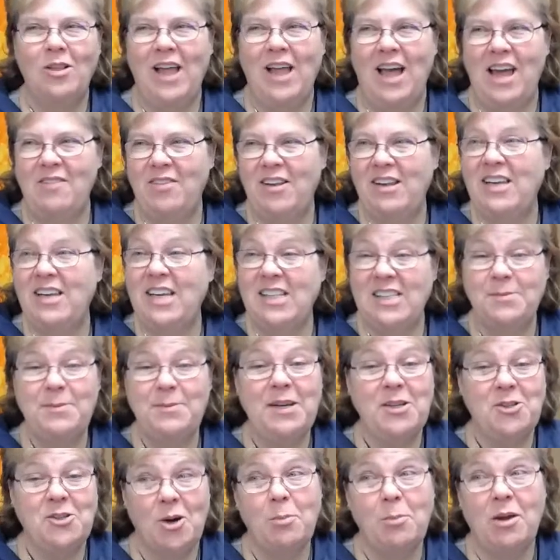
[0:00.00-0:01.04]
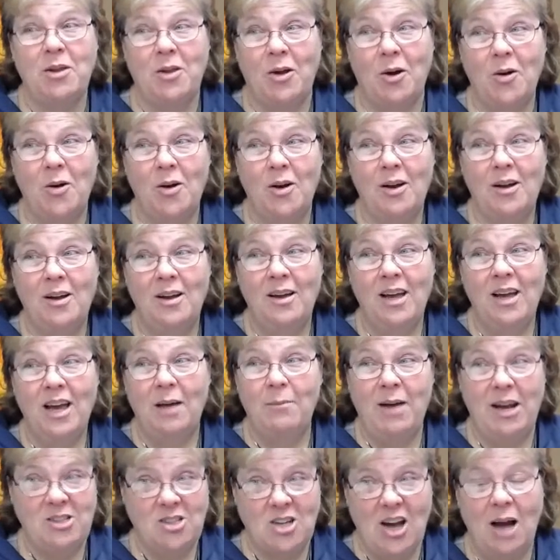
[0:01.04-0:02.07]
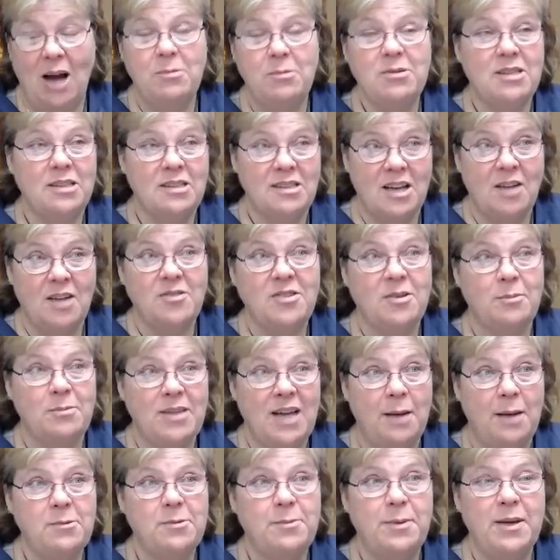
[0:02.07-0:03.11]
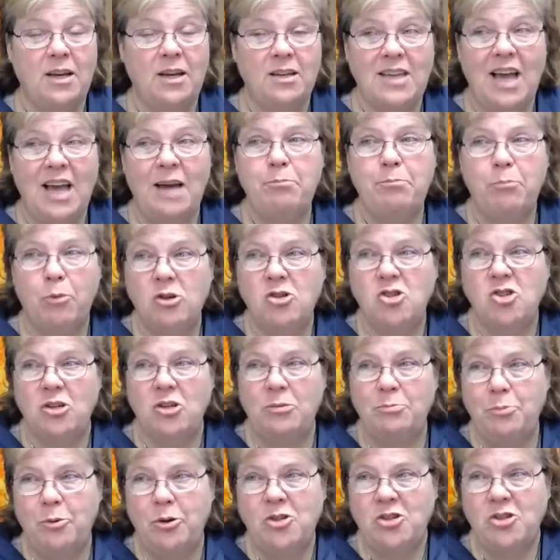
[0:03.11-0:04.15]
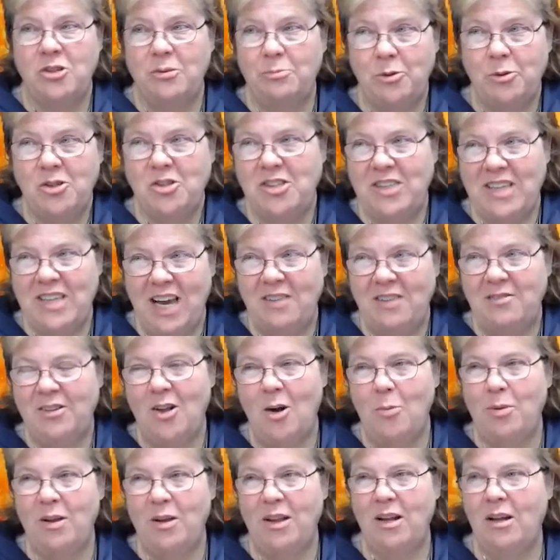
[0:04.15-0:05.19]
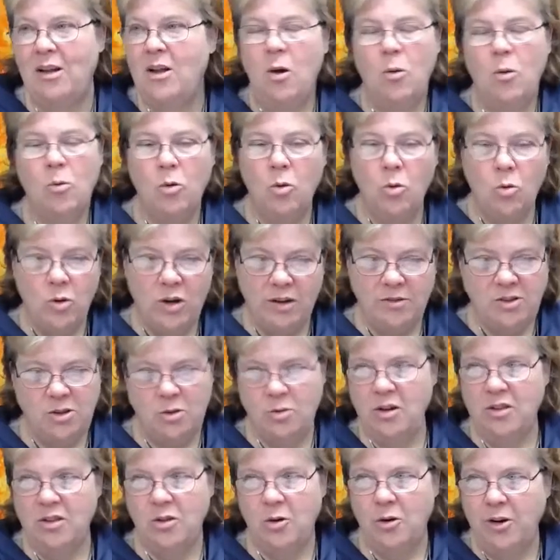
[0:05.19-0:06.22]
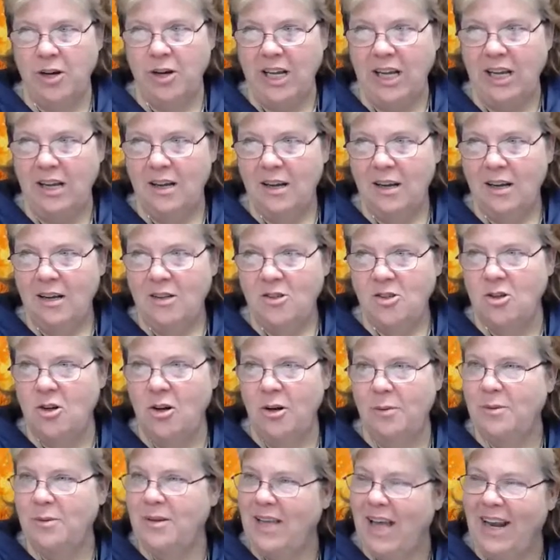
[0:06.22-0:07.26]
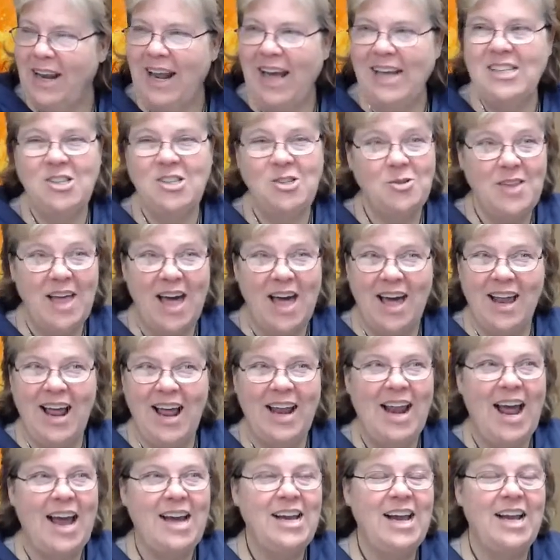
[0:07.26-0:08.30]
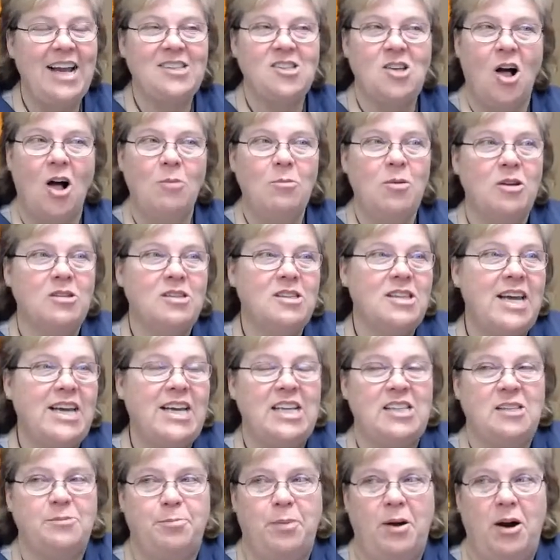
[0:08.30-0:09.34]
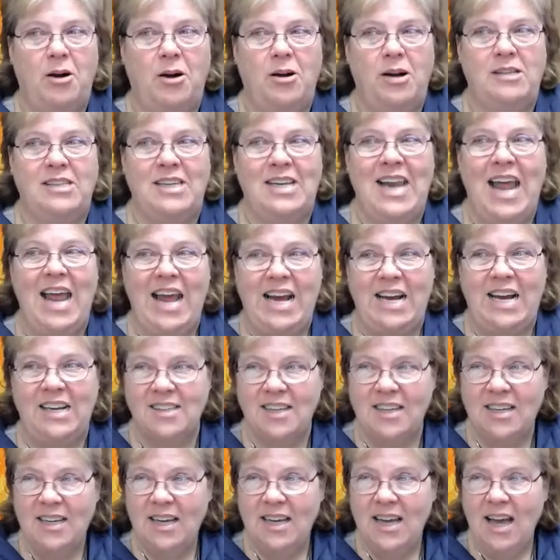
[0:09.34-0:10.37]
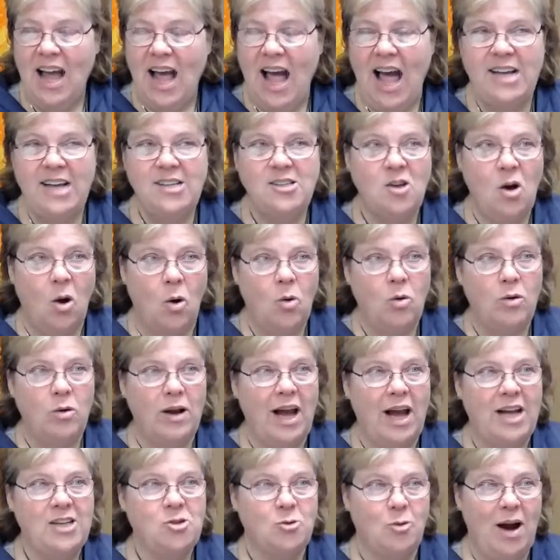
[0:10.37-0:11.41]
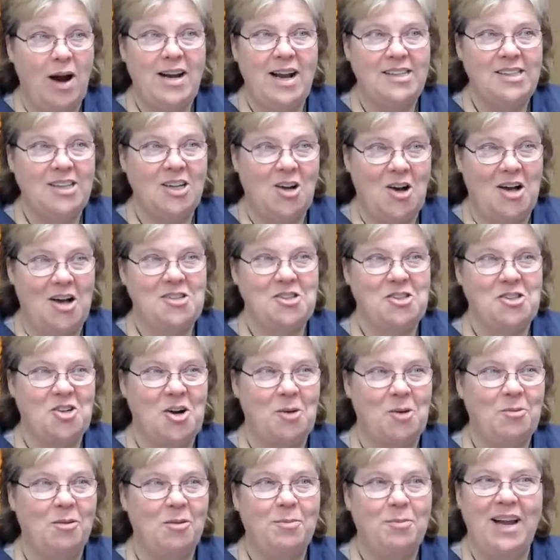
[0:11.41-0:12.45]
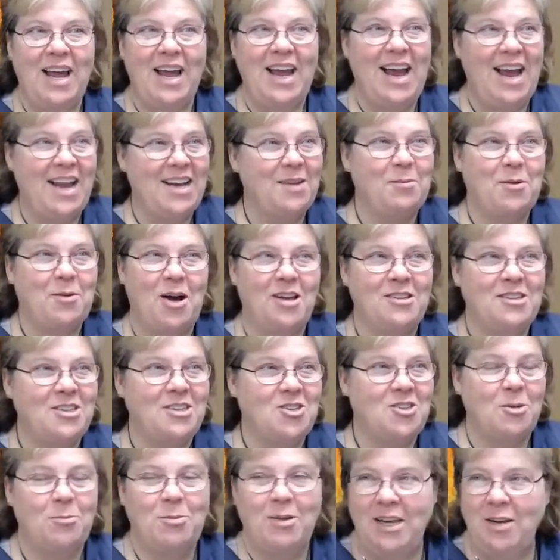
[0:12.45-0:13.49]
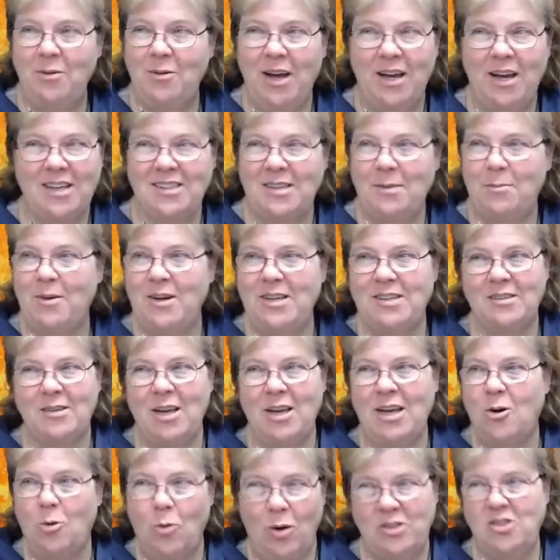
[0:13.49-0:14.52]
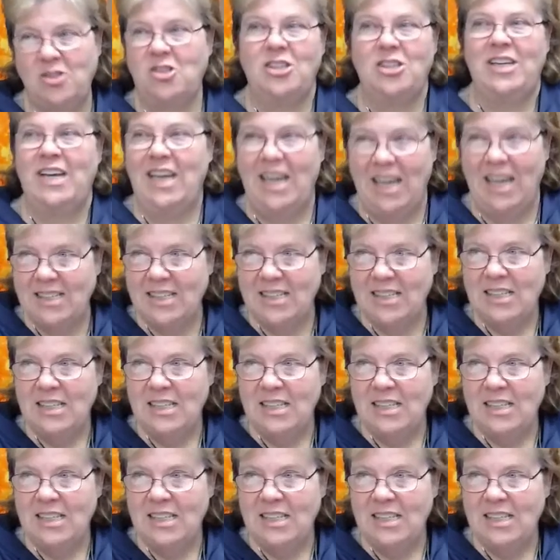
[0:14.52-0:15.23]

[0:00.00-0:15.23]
life, and it gets me in trouble though in my jobs and stuff sometimes because I push and push and push the envelope a little. Well, who gives you authority? Do you know what I mean? And I do that, and it's almost like it's innate. I try not to cause trouble, but I end up causing trouble anyway because I'm always like questioning it,